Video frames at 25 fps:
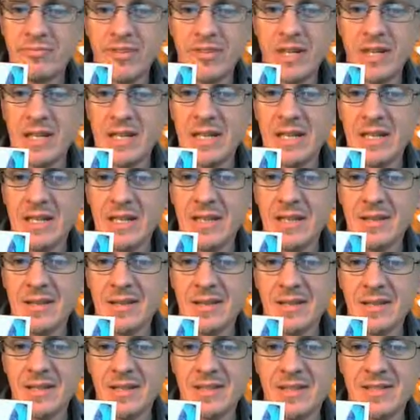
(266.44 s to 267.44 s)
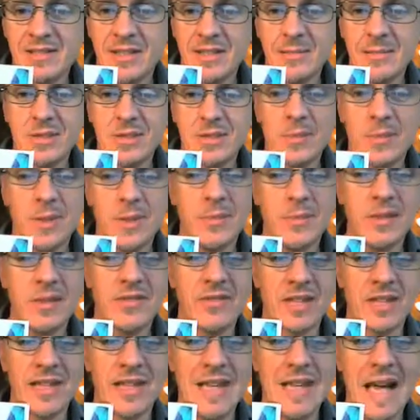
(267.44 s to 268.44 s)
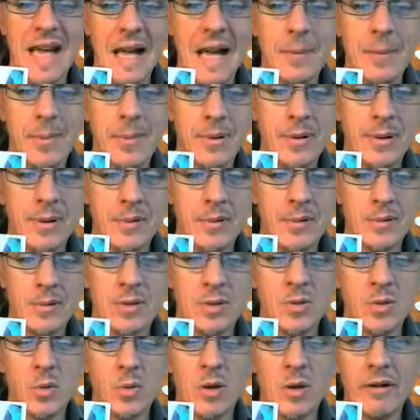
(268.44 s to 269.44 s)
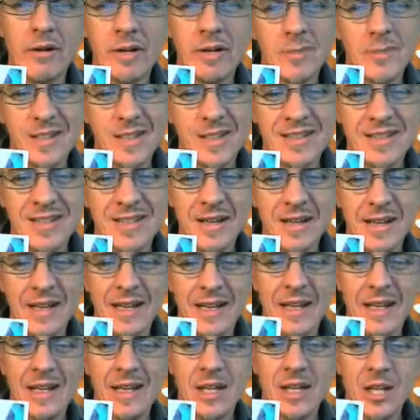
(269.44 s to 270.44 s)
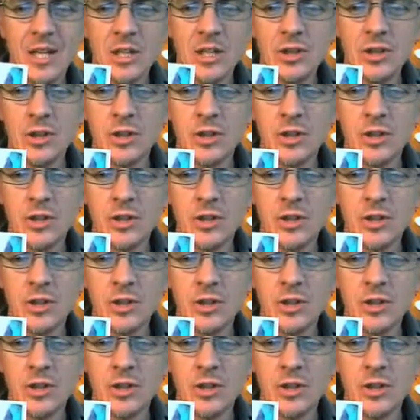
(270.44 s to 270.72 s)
Finally, this seems to be a bit of a gap, which worried me slightly.